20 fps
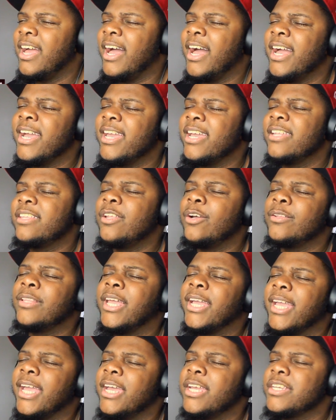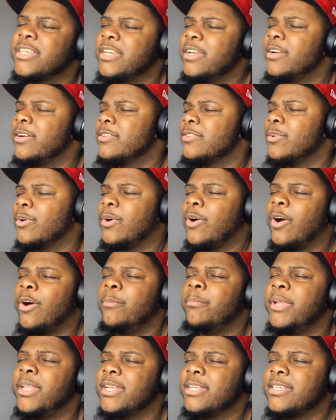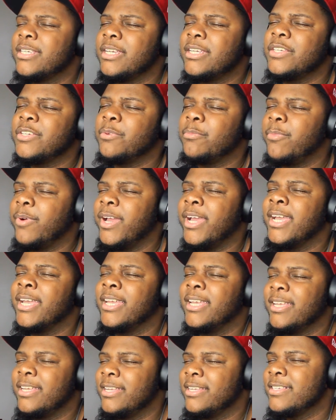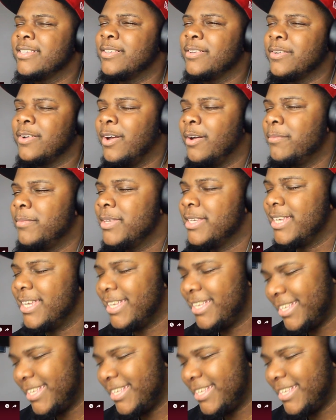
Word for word: I get dough like Ed Sheeran, so call me the gingerbread. So call me.